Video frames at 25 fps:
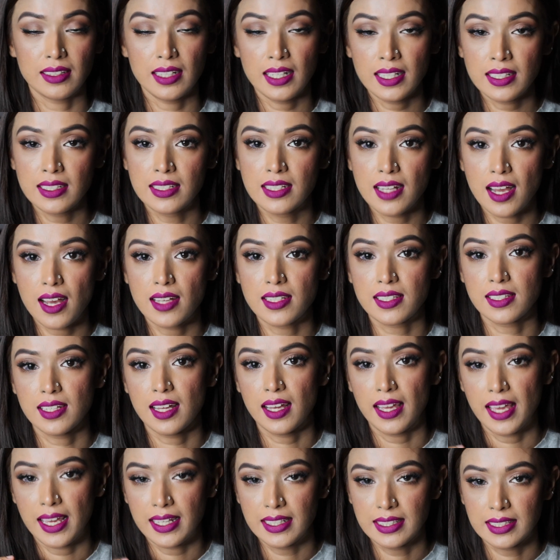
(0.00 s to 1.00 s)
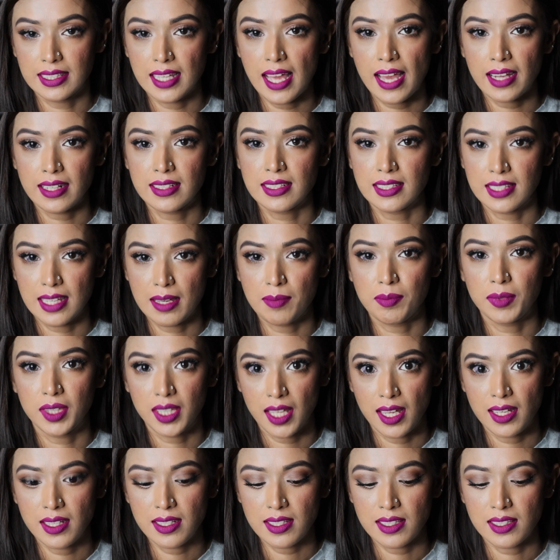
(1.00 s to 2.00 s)
It does the exact same
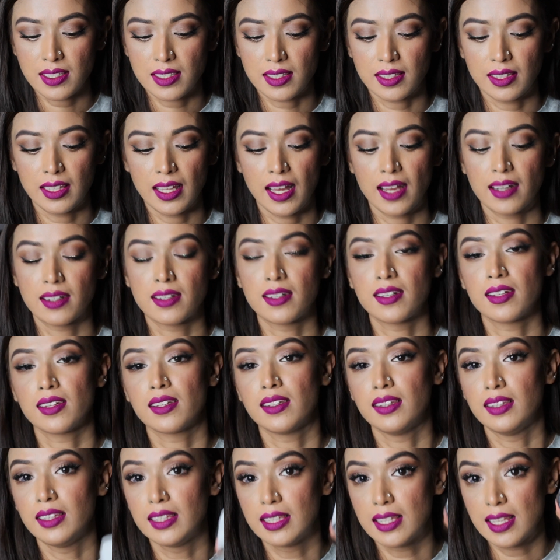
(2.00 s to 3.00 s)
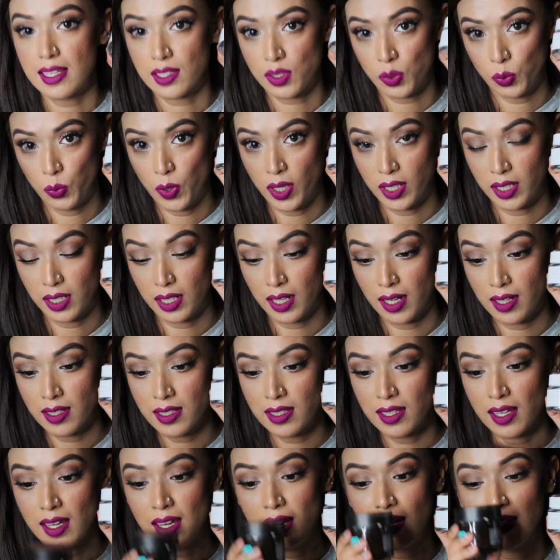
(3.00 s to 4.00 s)
things that this one
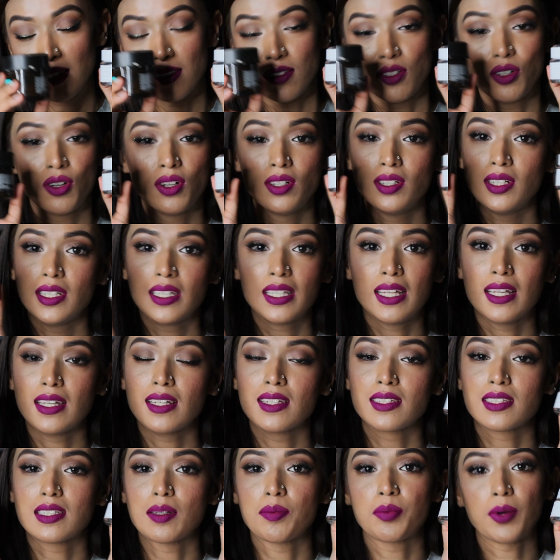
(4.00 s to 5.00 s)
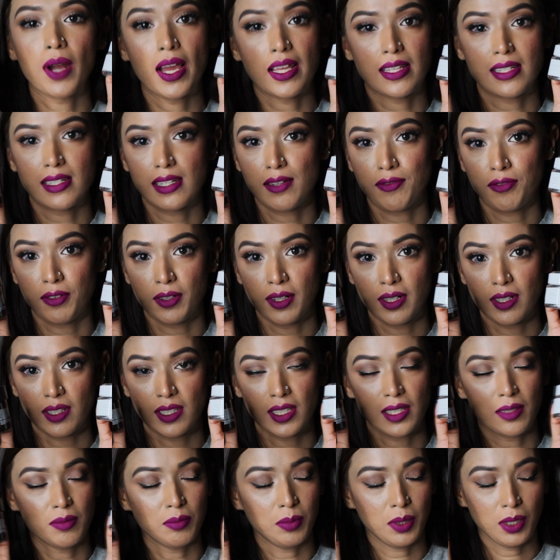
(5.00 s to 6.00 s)
does. Only thing is the price
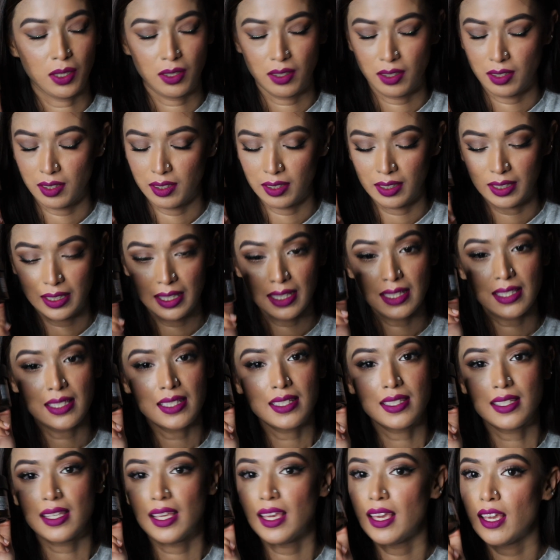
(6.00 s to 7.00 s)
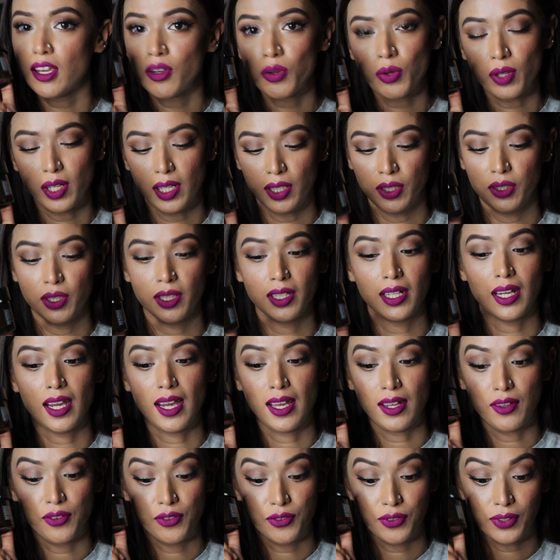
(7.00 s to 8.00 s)
difference, but this is equally good.
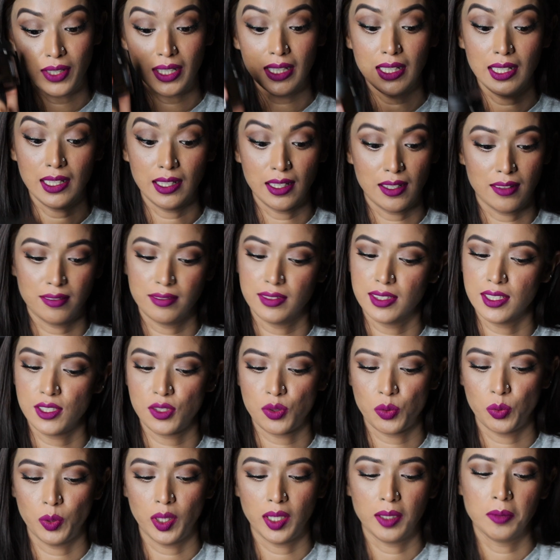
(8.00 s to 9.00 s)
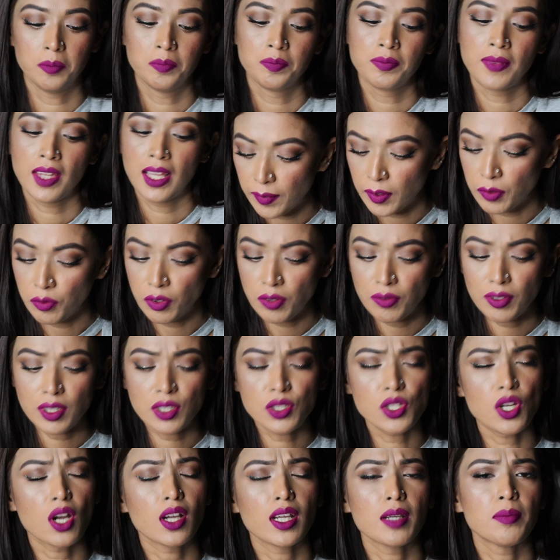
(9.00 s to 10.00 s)
I really love this one. We
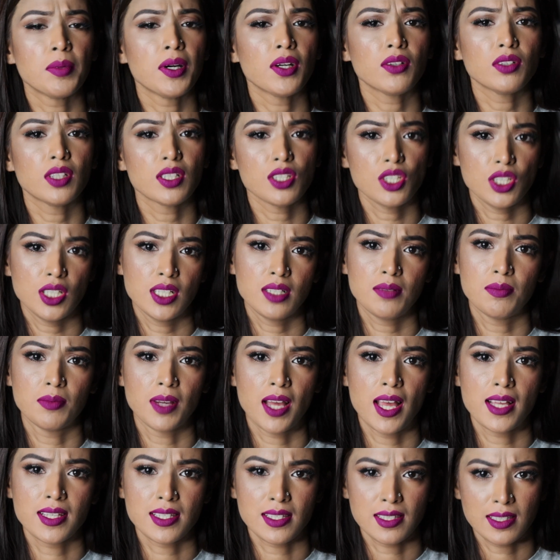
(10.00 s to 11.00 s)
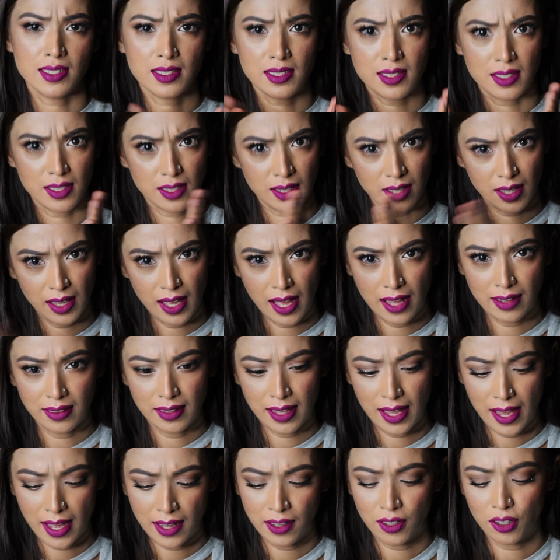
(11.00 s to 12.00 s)
will talk about the sheet masks at
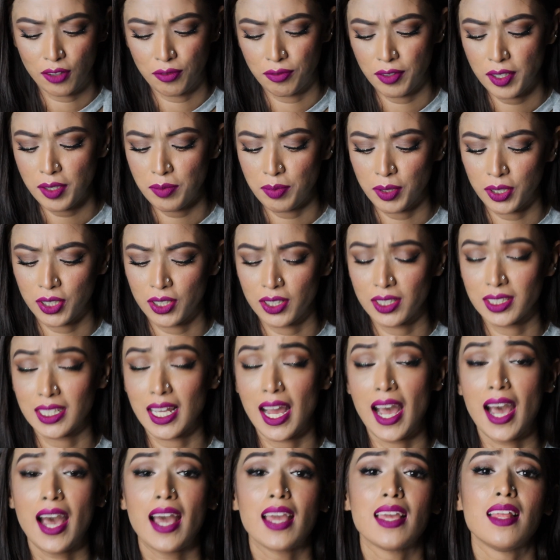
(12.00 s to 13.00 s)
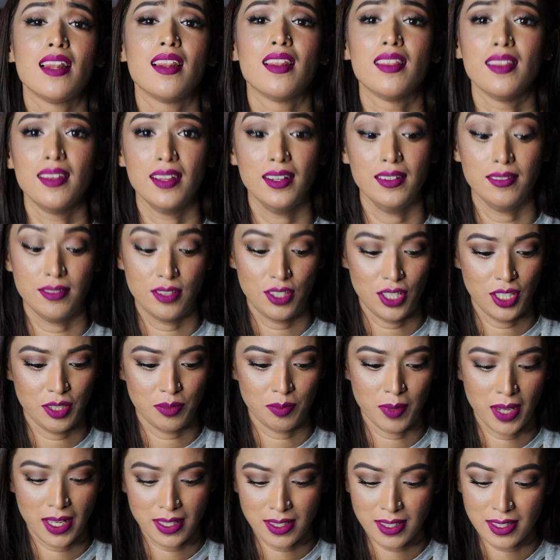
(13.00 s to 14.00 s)
the end of it because I love
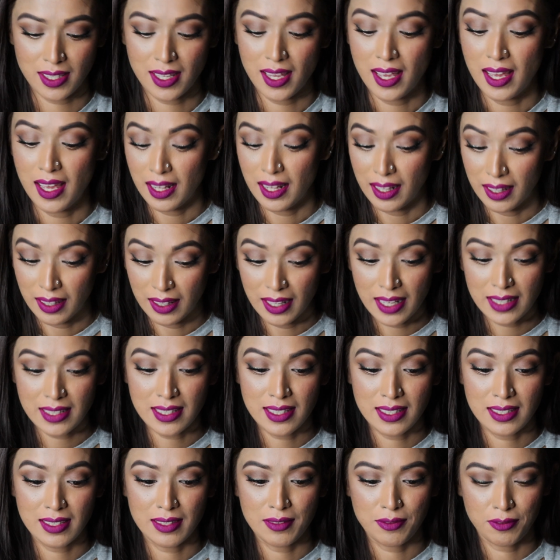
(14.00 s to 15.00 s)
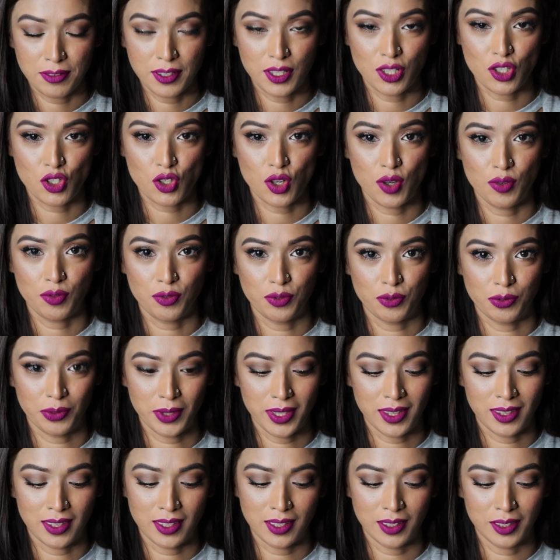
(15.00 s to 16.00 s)
sheet masks. Let's finish off
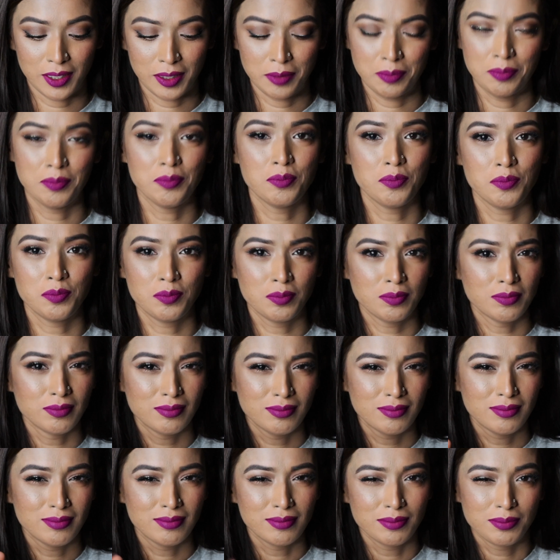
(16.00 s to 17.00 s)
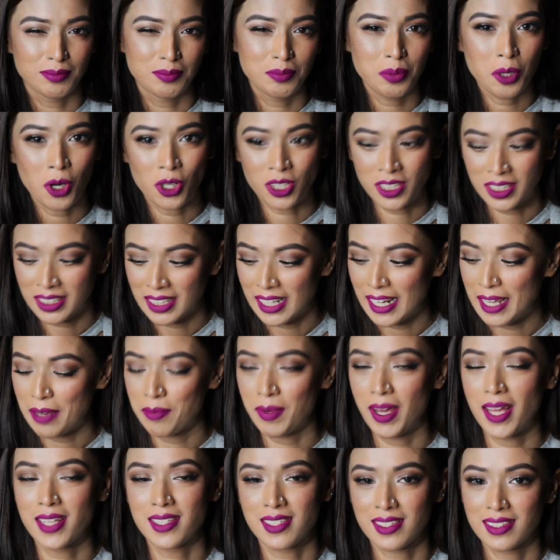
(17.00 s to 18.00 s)
with the pot clay
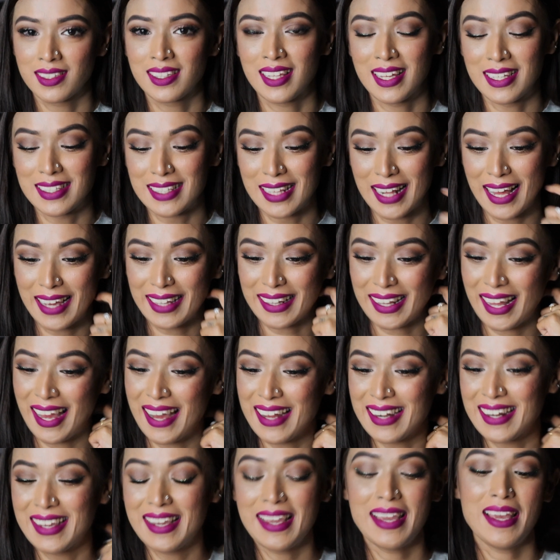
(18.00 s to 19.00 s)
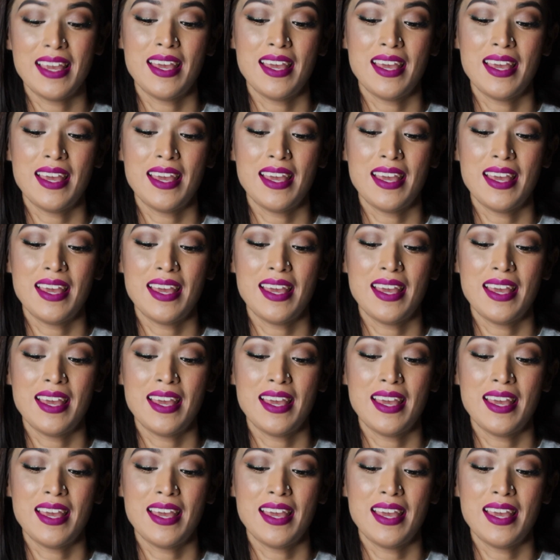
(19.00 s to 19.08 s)
masks, things like that.